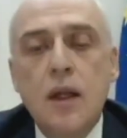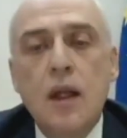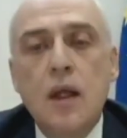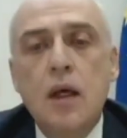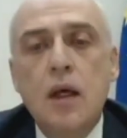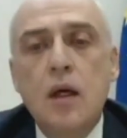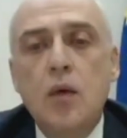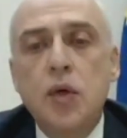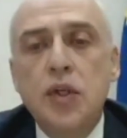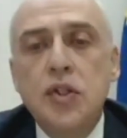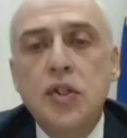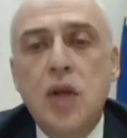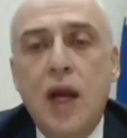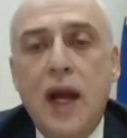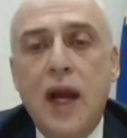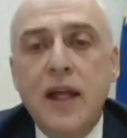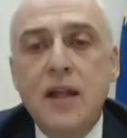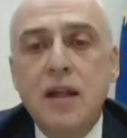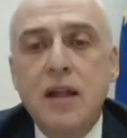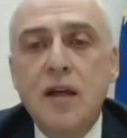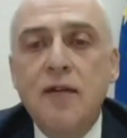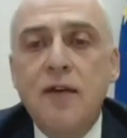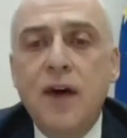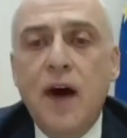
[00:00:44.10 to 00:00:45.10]
which
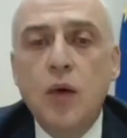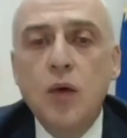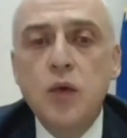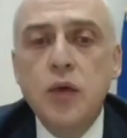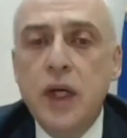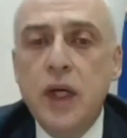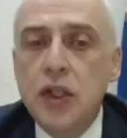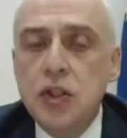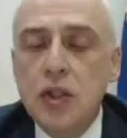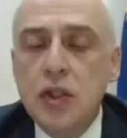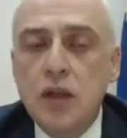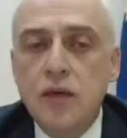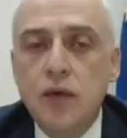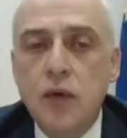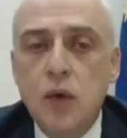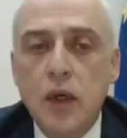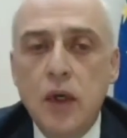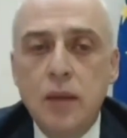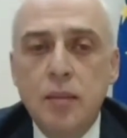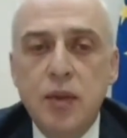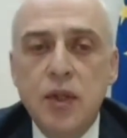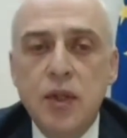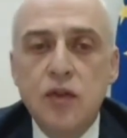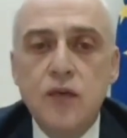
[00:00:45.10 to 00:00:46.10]
laid the foundation for
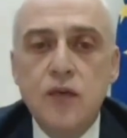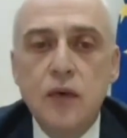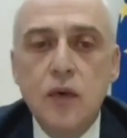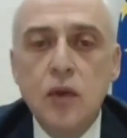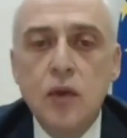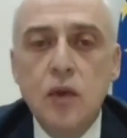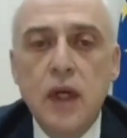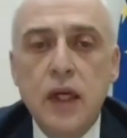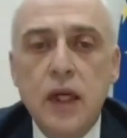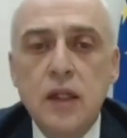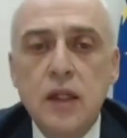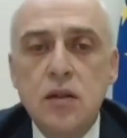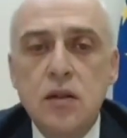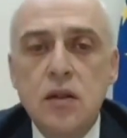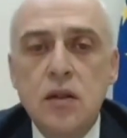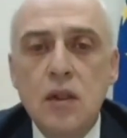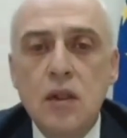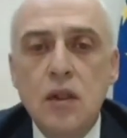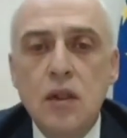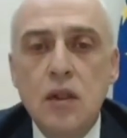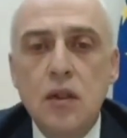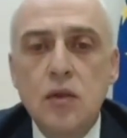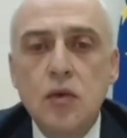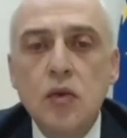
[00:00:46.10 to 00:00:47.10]
a peaceful and
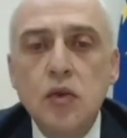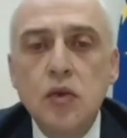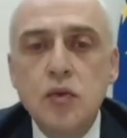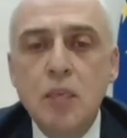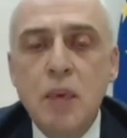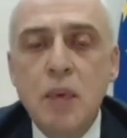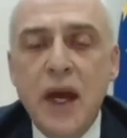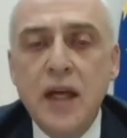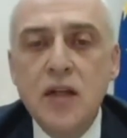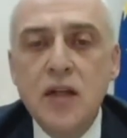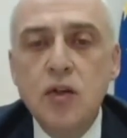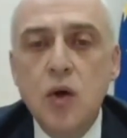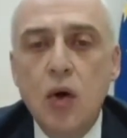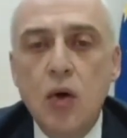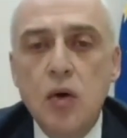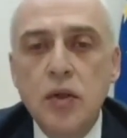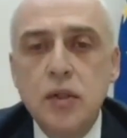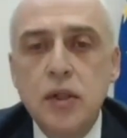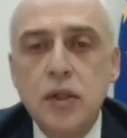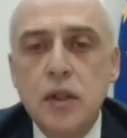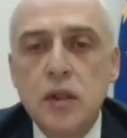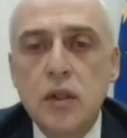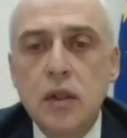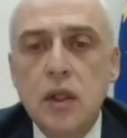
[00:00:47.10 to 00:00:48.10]
uh, rules-based
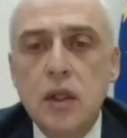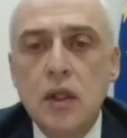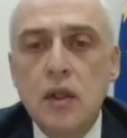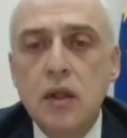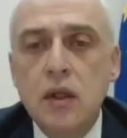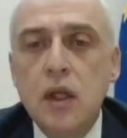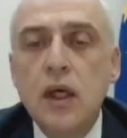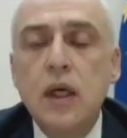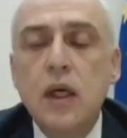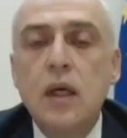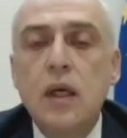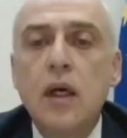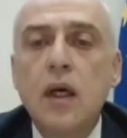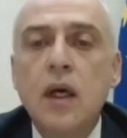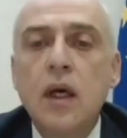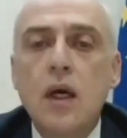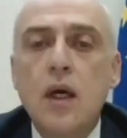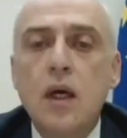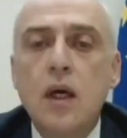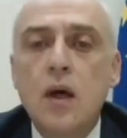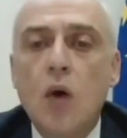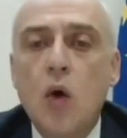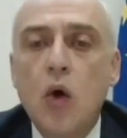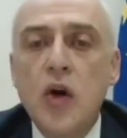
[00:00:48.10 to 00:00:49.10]
order in the
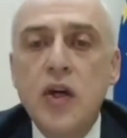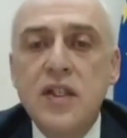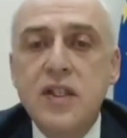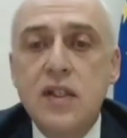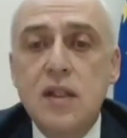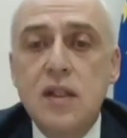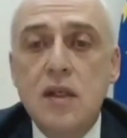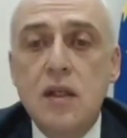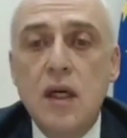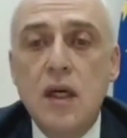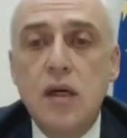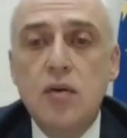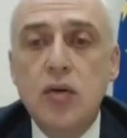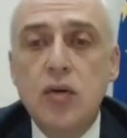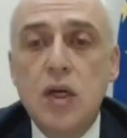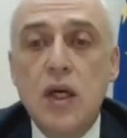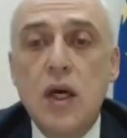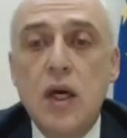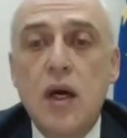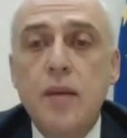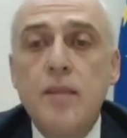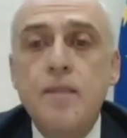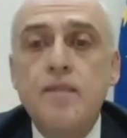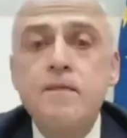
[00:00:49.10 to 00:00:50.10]
OSCE
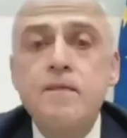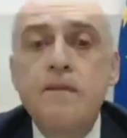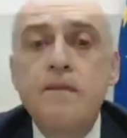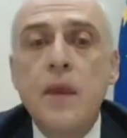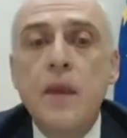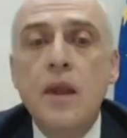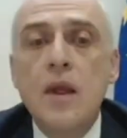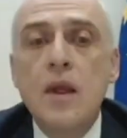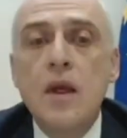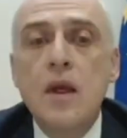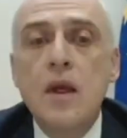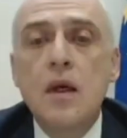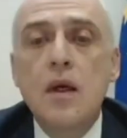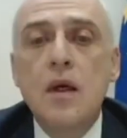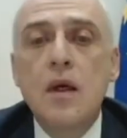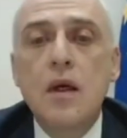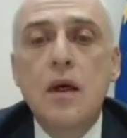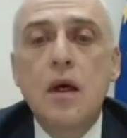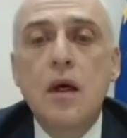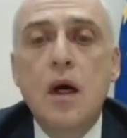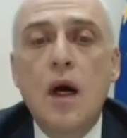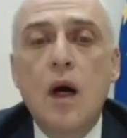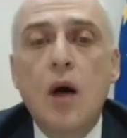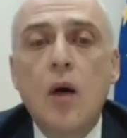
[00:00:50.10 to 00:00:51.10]
area.
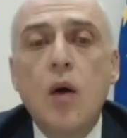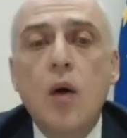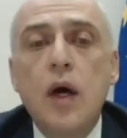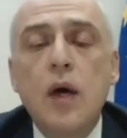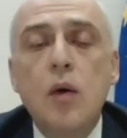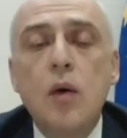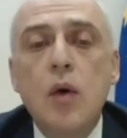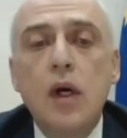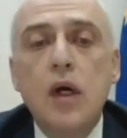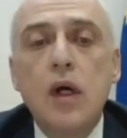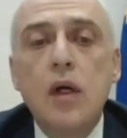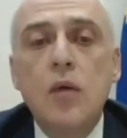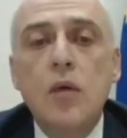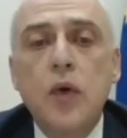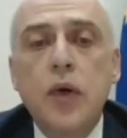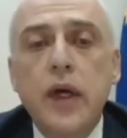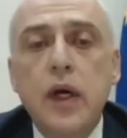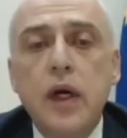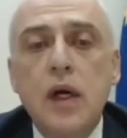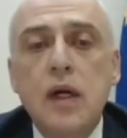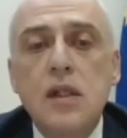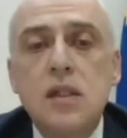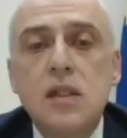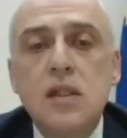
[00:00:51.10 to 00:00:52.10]
However, we
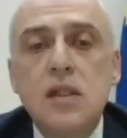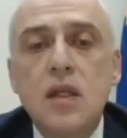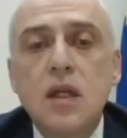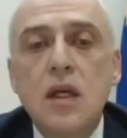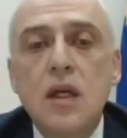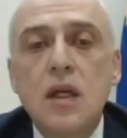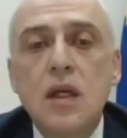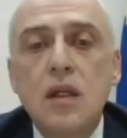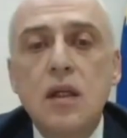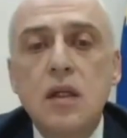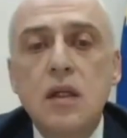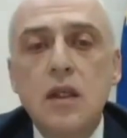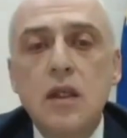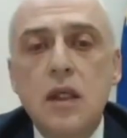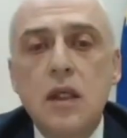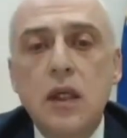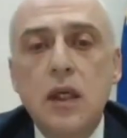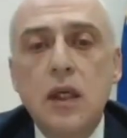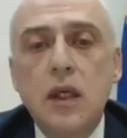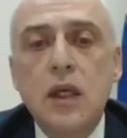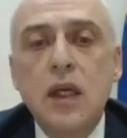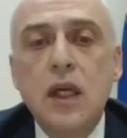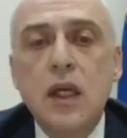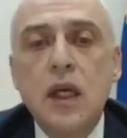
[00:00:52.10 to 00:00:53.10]
are still
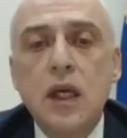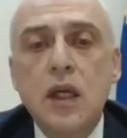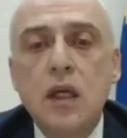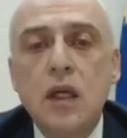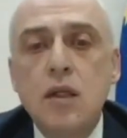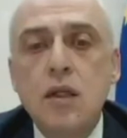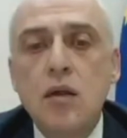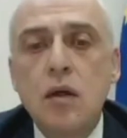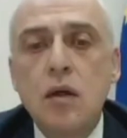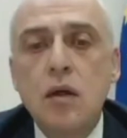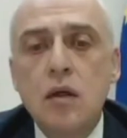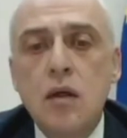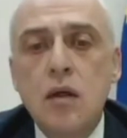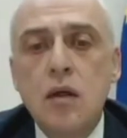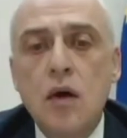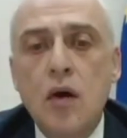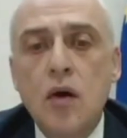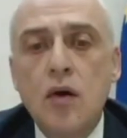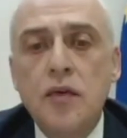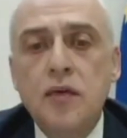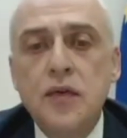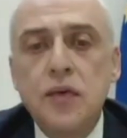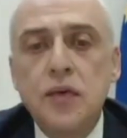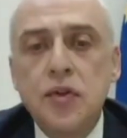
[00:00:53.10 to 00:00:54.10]
in need
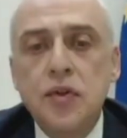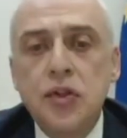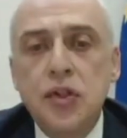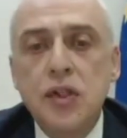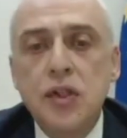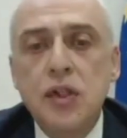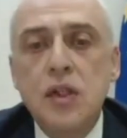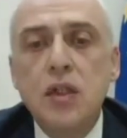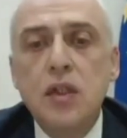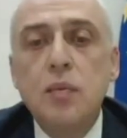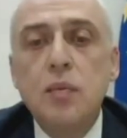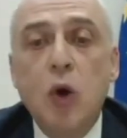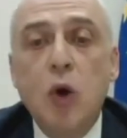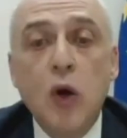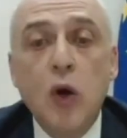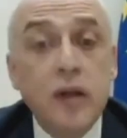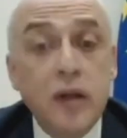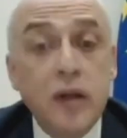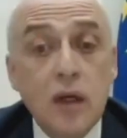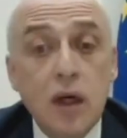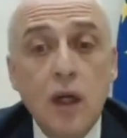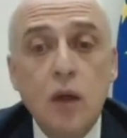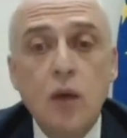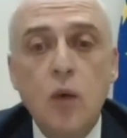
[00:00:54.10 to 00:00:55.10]
of shared
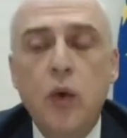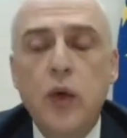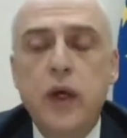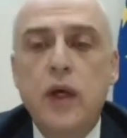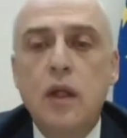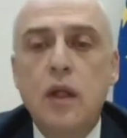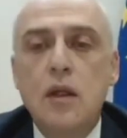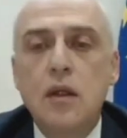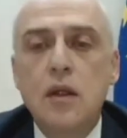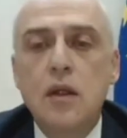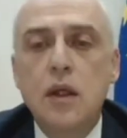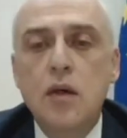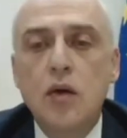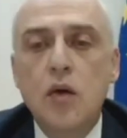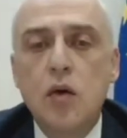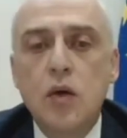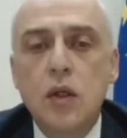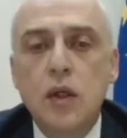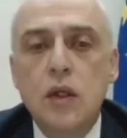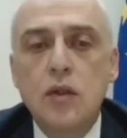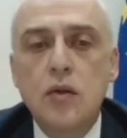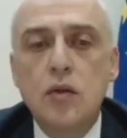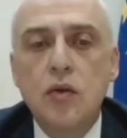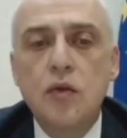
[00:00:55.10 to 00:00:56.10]
political will in
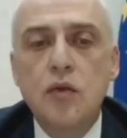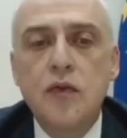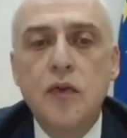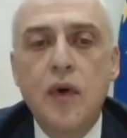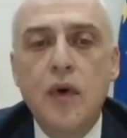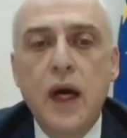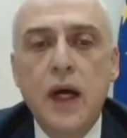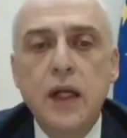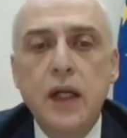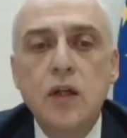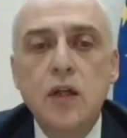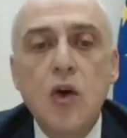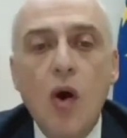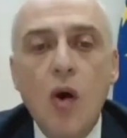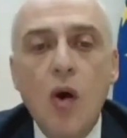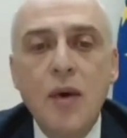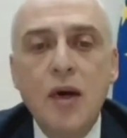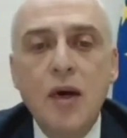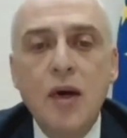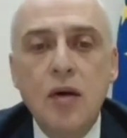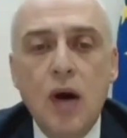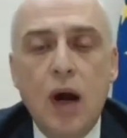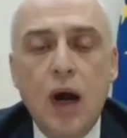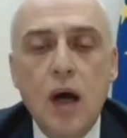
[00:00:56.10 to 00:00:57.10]
order to find
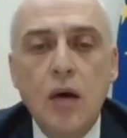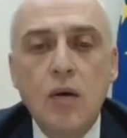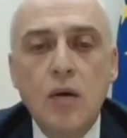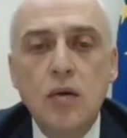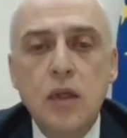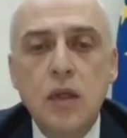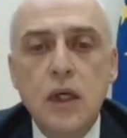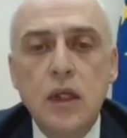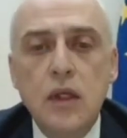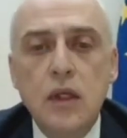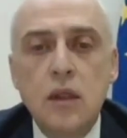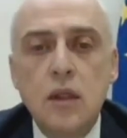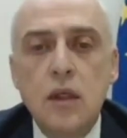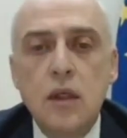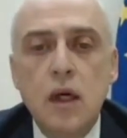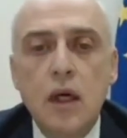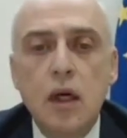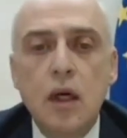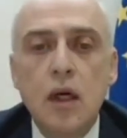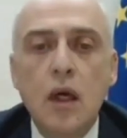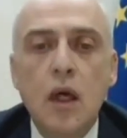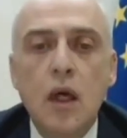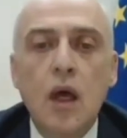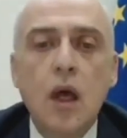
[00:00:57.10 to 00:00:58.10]
common ground and uh,
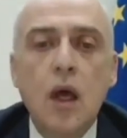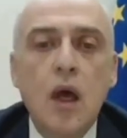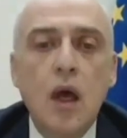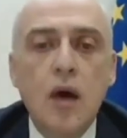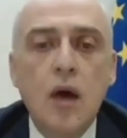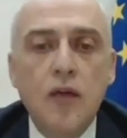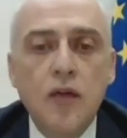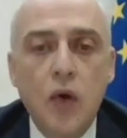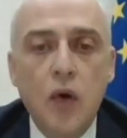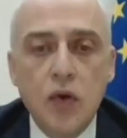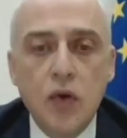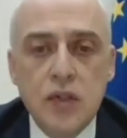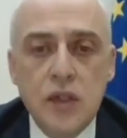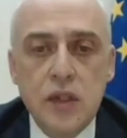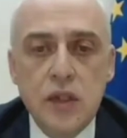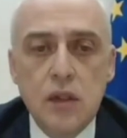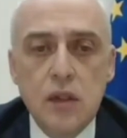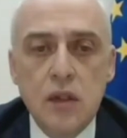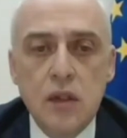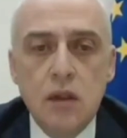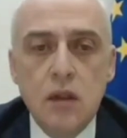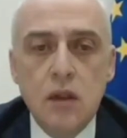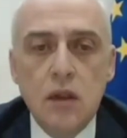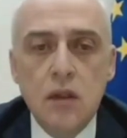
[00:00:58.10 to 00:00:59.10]

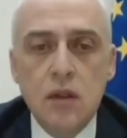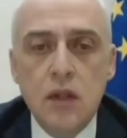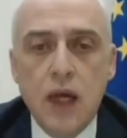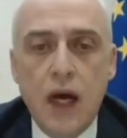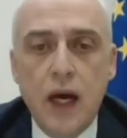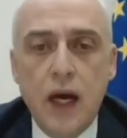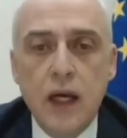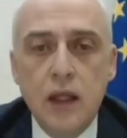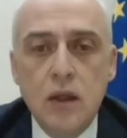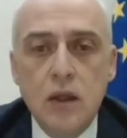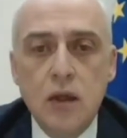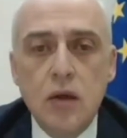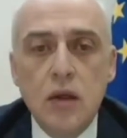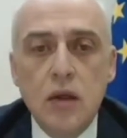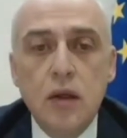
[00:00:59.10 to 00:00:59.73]
foster dialogue.